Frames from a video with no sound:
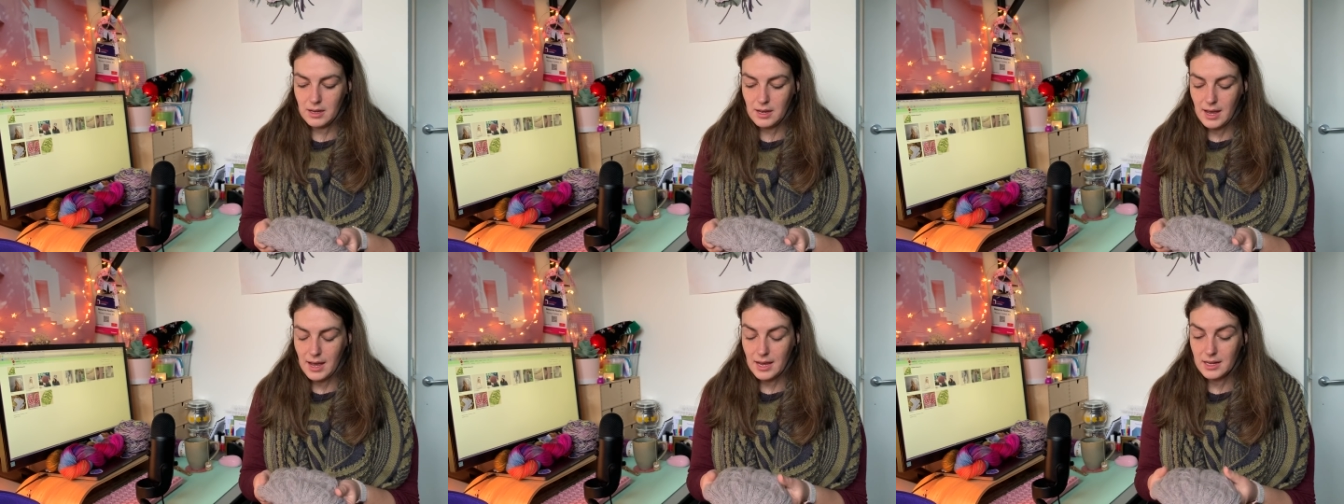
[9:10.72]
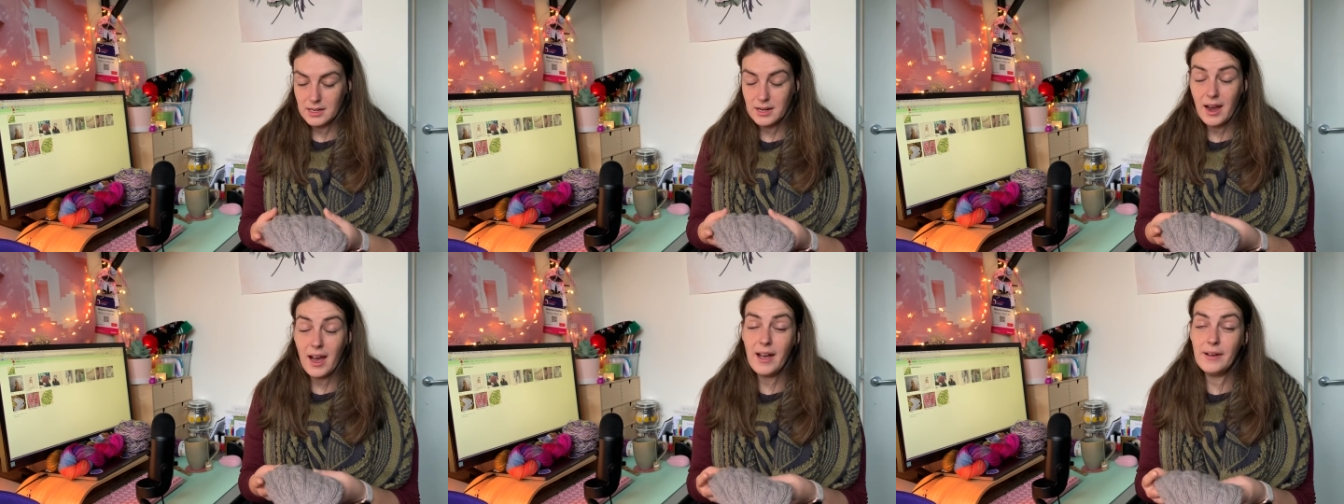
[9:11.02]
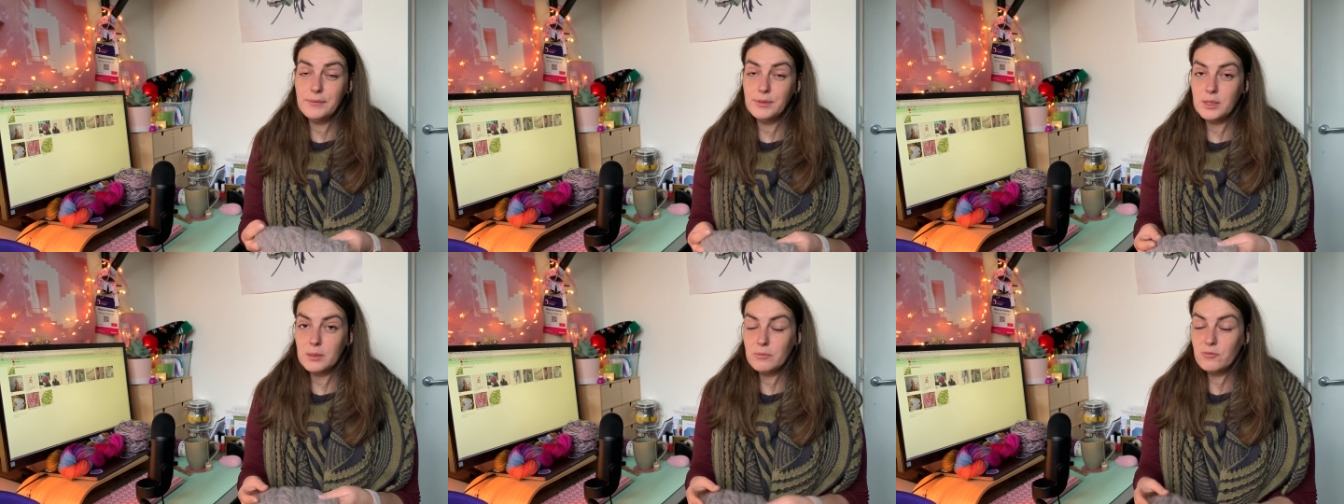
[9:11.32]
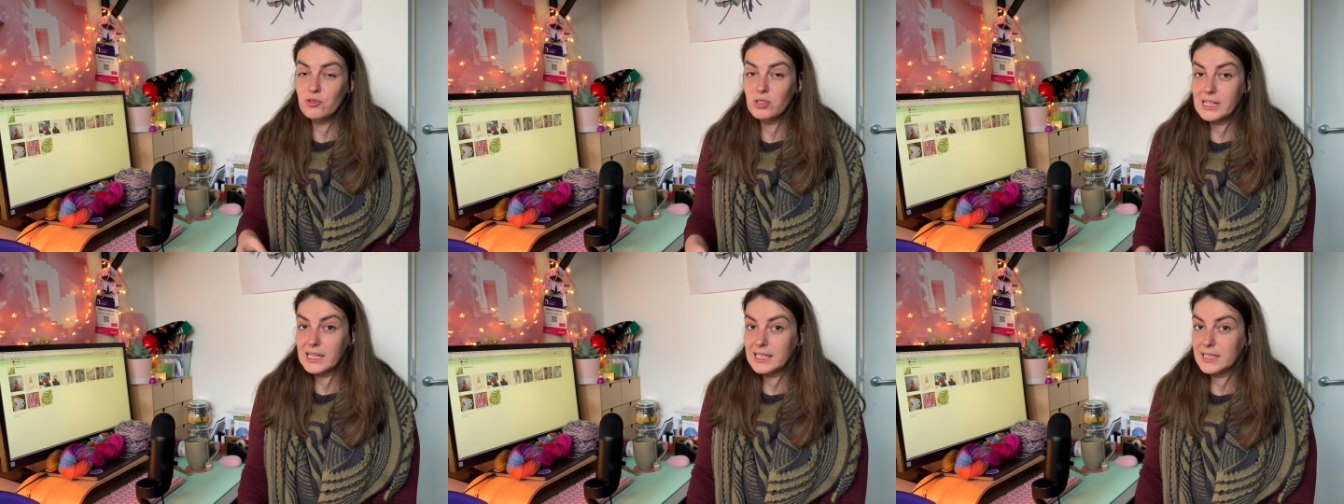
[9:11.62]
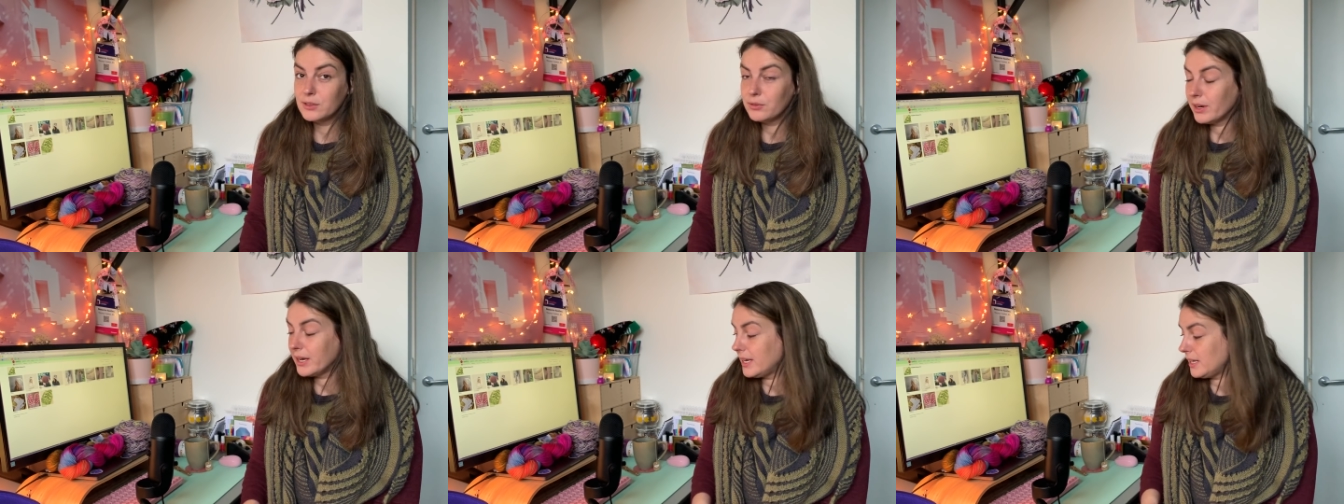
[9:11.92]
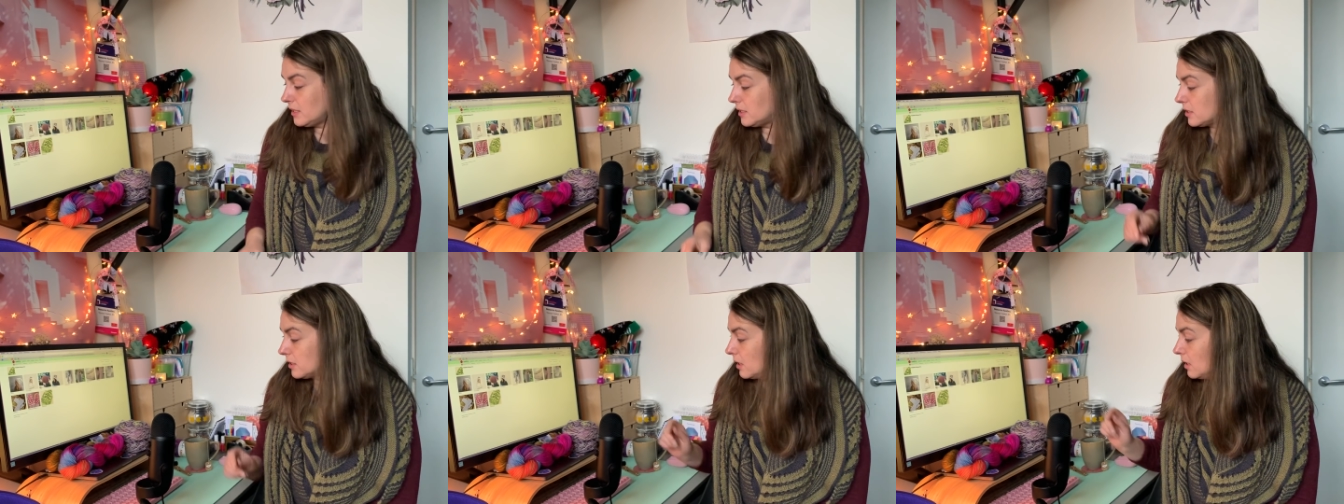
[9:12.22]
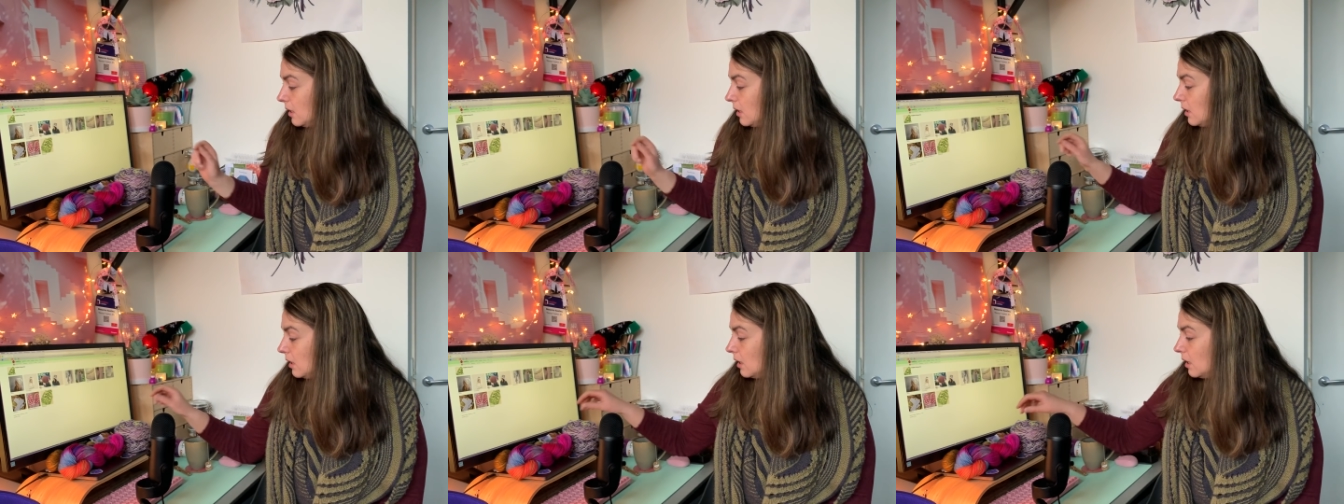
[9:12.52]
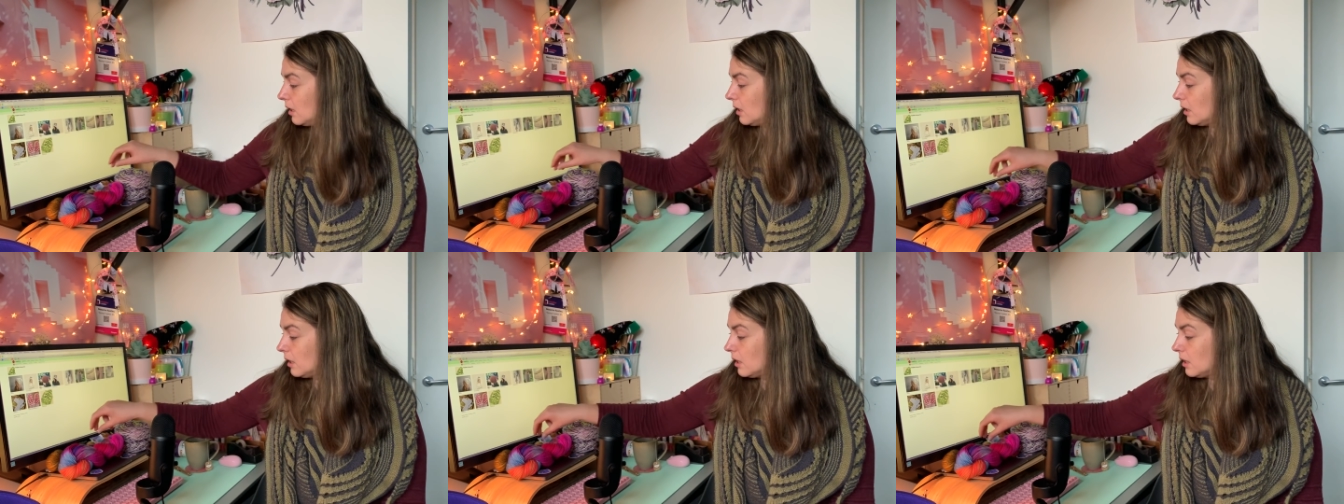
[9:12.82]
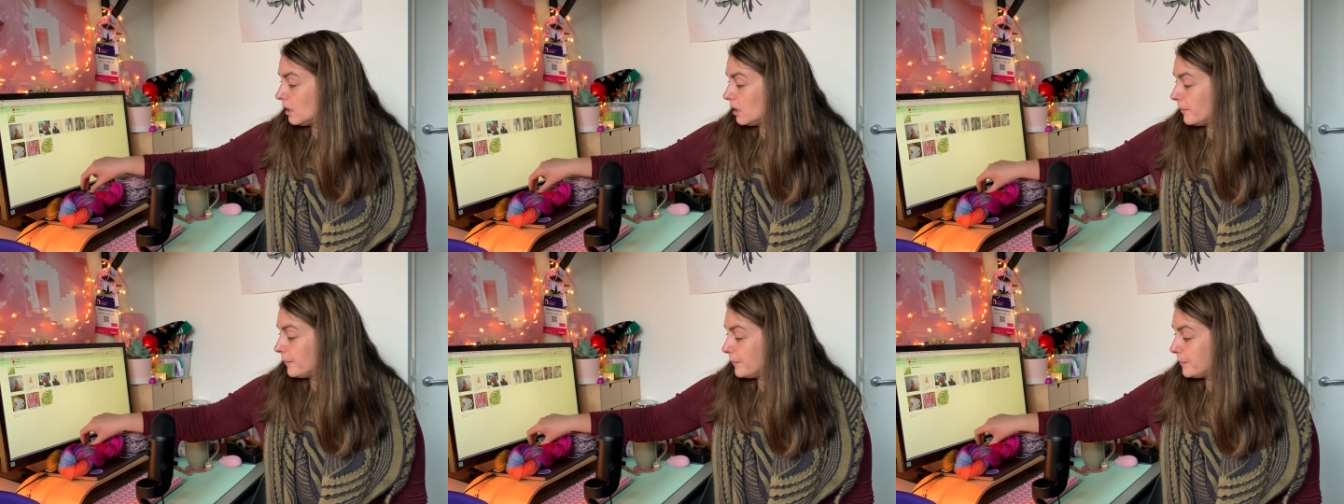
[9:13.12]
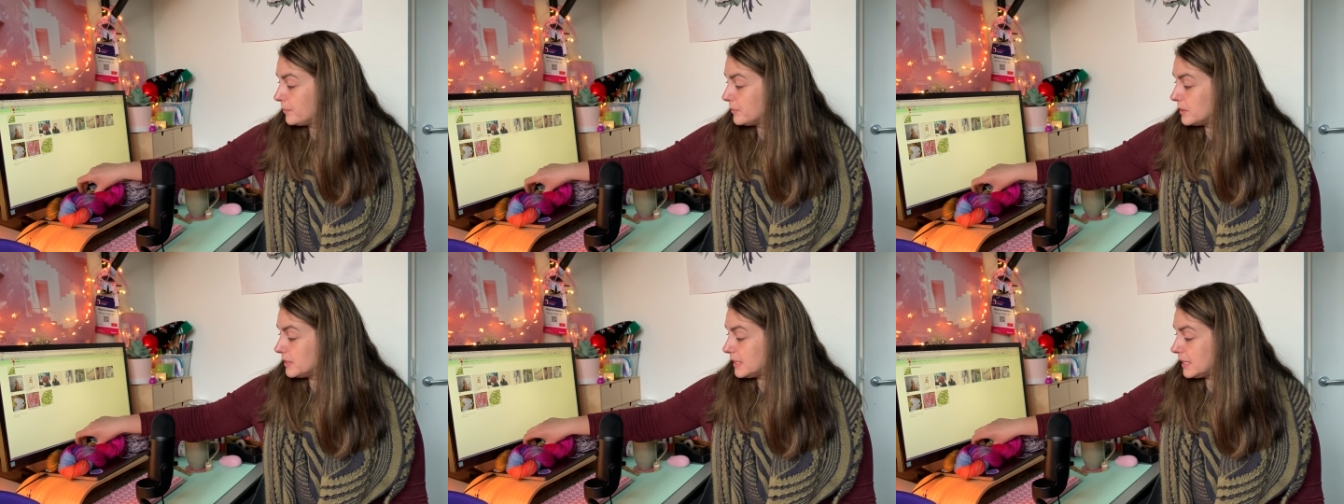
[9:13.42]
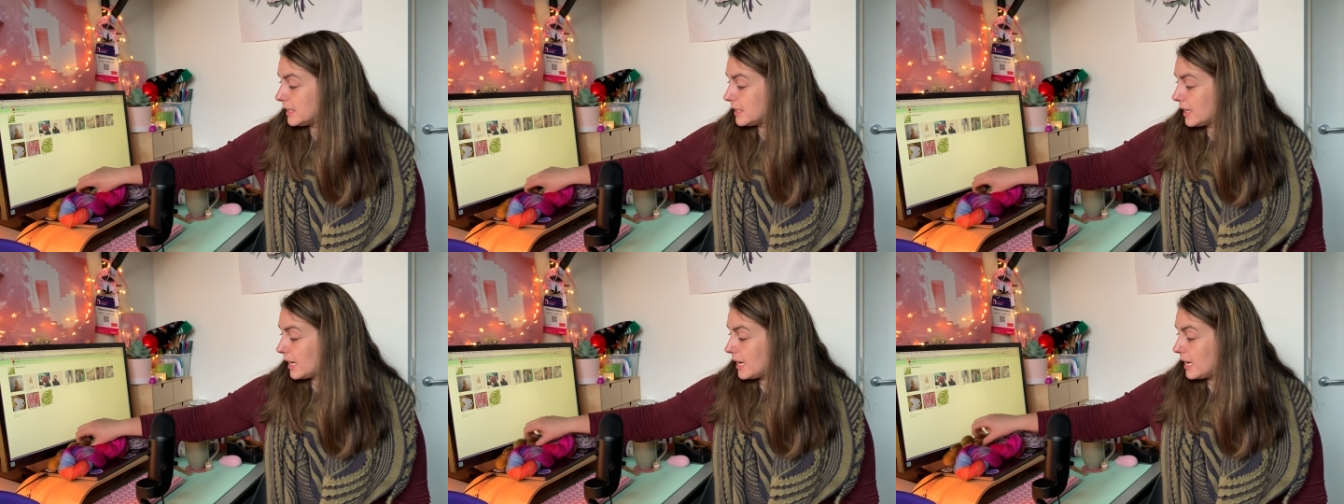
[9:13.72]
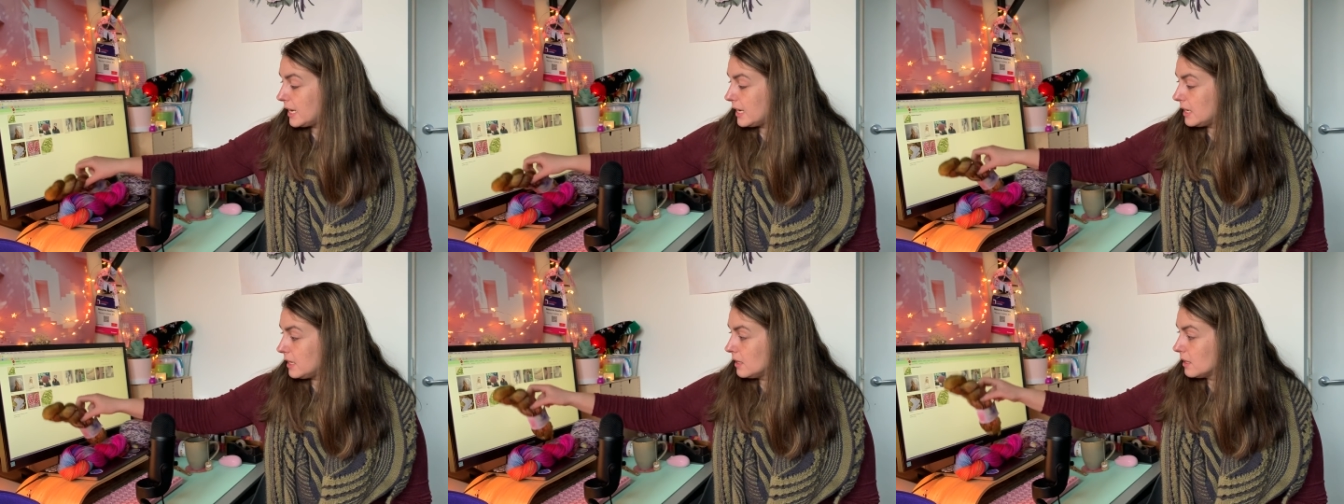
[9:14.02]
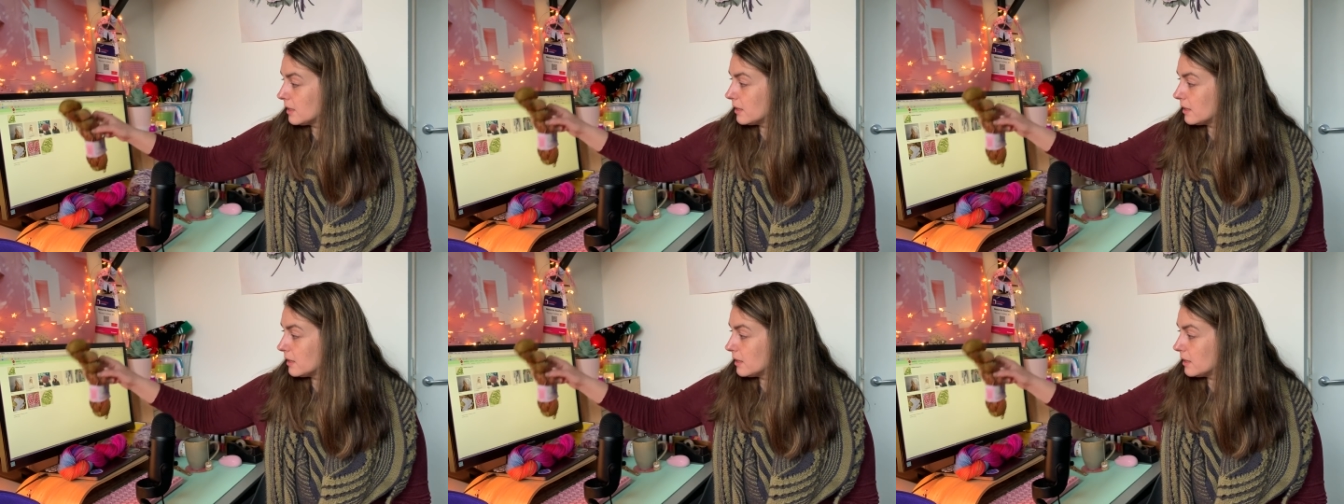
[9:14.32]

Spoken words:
I have some really great TK